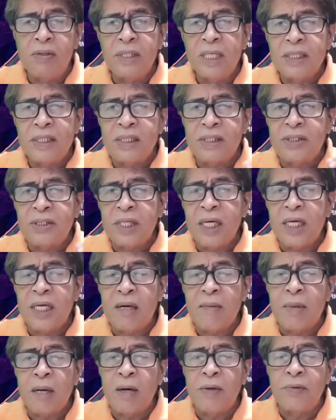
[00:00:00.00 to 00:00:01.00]
Just think
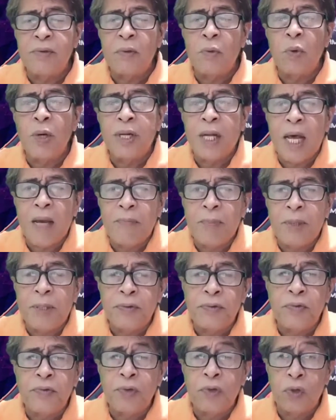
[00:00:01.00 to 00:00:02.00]
about what
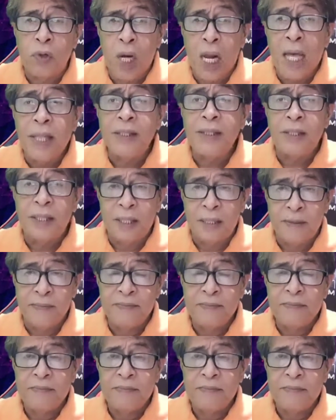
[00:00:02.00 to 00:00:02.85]
happened to Yolanda.